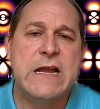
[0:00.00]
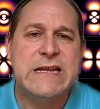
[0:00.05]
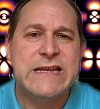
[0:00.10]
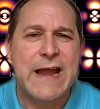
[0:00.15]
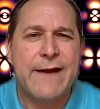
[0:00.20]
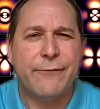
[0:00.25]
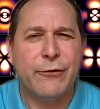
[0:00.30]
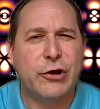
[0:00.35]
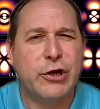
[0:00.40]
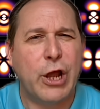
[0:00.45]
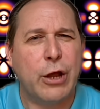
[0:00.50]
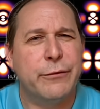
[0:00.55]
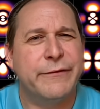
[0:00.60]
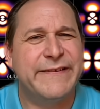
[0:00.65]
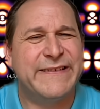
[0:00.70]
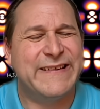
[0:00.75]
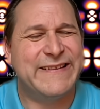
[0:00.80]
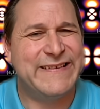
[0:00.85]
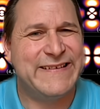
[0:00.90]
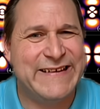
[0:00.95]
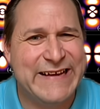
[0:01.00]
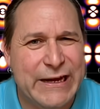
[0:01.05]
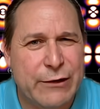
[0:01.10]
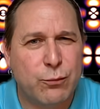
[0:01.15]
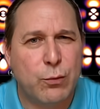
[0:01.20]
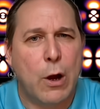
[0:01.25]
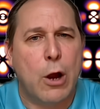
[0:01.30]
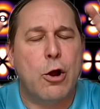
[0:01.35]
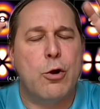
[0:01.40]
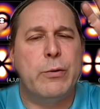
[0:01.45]
never goes to
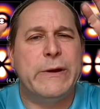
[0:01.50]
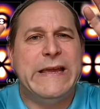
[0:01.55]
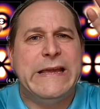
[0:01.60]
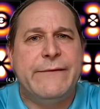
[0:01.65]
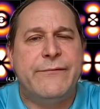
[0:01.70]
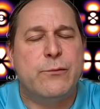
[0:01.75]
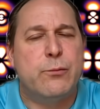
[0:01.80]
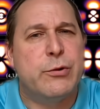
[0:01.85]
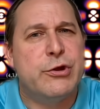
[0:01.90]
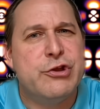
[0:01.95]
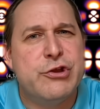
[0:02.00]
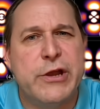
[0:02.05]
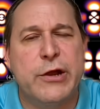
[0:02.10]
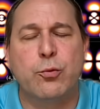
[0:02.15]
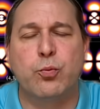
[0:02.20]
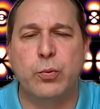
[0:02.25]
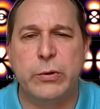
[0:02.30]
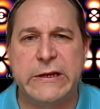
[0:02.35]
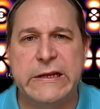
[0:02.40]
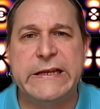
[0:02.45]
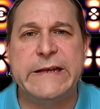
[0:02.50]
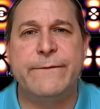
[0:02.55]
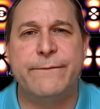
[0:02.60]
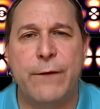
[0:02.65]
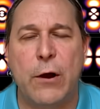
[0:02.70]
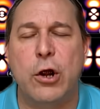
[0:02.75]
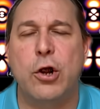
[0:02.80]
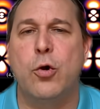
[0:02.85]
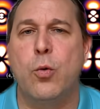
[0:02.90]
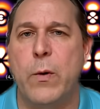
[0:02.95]
zero even when you get really
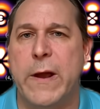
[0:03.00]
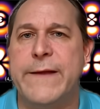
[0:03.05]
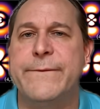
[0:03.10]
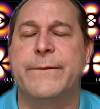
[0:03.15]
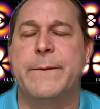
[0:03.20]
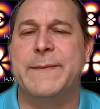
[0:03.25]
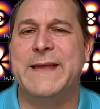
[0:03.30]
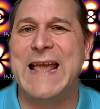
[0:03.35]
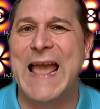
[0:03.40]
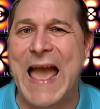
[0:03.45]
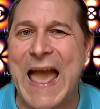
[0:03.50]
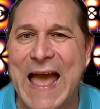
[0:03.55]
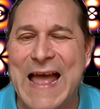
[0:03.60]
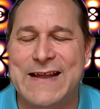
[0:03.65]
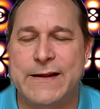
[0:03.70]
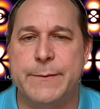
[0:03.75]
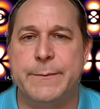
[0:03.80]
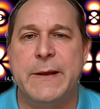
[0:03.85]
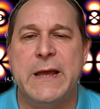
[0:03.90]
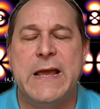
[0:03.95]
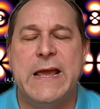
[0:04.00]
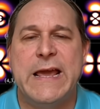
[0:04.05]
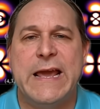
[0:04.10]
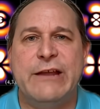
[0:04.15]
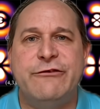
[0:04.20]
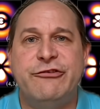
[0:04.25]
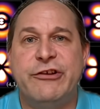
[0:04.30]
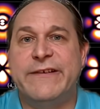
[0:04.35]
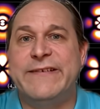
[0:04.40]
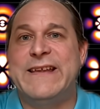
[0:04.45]
far away from the atom.
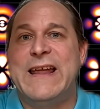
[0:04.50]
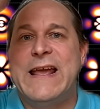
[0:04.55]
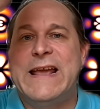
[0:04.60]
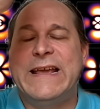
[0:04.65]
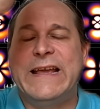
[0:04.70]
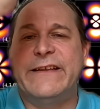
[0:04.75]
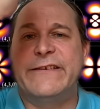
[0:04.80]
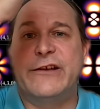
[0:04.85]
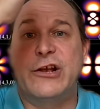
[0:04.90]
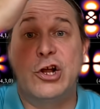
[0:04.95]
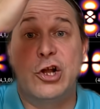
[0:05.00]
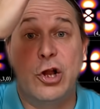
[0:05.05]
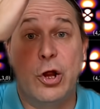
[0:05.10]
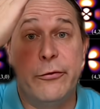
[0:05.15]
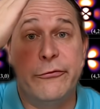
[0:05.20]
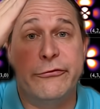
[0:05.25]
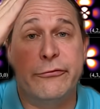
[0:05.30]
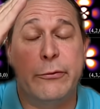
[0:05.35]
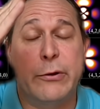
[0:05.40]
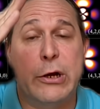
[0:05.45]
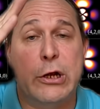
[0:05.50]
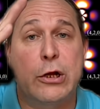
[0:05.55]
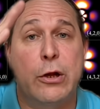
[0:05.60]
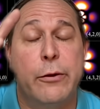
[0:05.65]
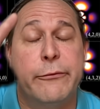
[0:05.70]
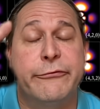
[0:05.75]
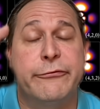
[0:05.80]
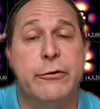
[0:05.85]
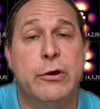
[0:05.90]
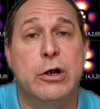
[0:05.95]
It just gets closer and
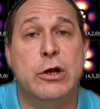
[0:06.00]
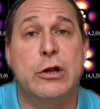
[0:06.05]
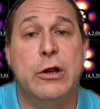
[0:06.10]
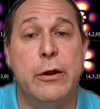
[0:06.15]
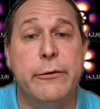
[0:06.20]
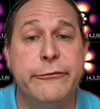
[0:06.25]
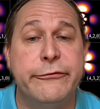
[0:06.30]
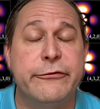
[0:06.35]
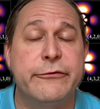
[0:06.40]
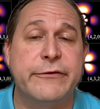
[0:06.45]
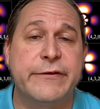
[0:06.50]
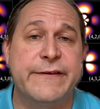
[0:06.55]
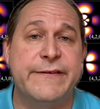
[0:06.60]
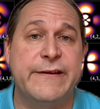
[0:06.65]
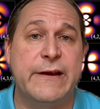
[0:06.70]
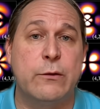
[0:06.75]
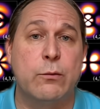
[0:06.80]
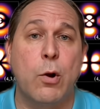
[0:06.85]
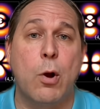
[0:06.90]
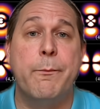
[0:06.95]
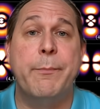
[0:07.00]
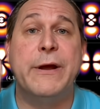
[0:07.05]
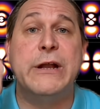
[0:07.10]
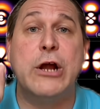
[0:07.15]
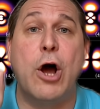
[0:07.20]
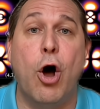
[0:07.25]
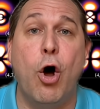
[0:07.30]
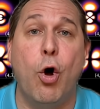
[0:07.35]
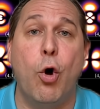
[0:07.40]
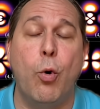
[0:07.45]
closer and closer to zero,
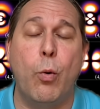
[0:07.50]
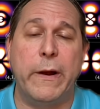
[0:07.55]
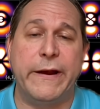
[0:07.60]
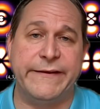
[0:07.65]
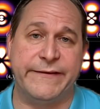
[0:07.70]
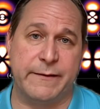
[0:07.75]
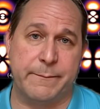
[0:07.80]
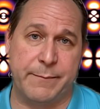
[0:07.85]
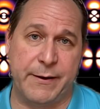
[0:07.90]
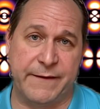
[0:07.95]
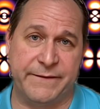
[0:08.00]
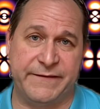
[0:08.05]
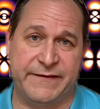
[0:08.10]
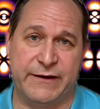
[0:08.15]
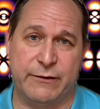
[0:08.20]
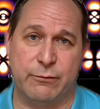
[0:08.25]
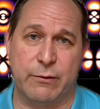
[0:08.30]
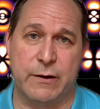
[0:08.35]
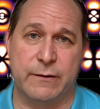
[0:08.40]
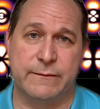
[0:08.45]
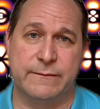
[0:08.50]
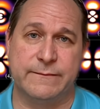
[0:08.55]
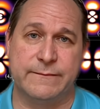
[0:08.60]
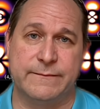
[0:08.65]
but always above zero.